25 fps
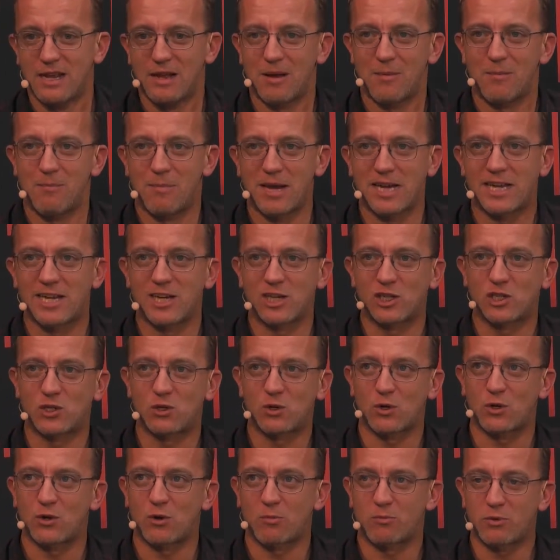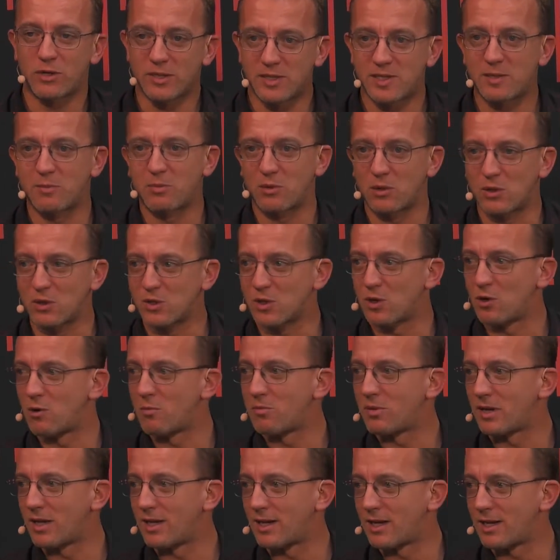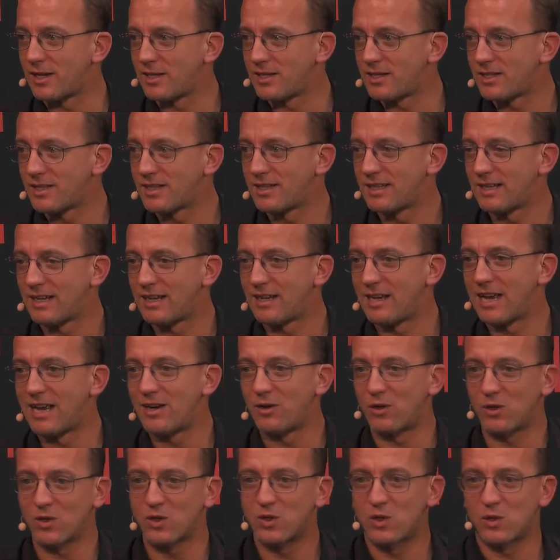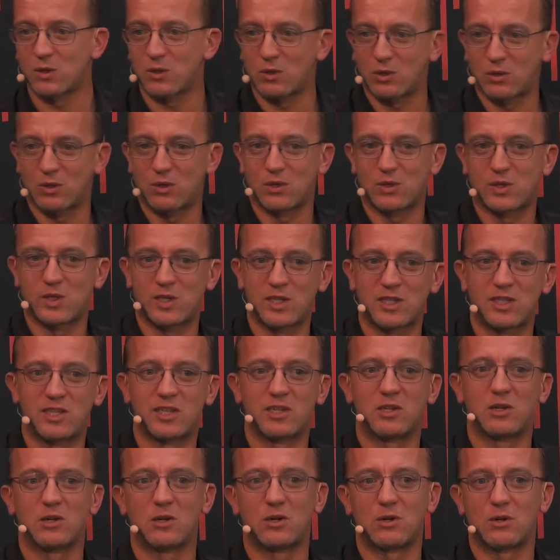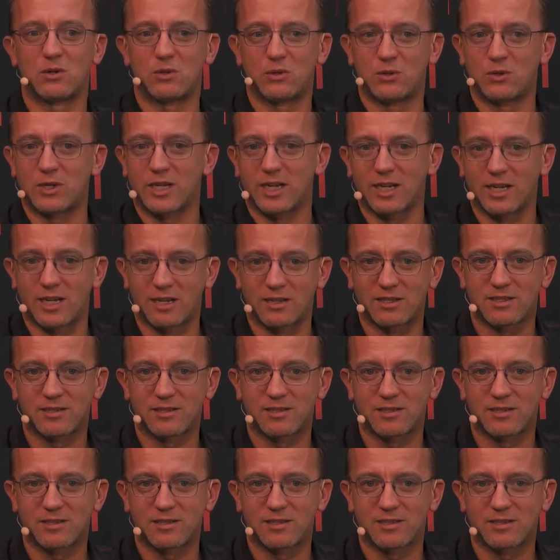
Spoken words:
Making sure your principles are applied, and also the CTO looking at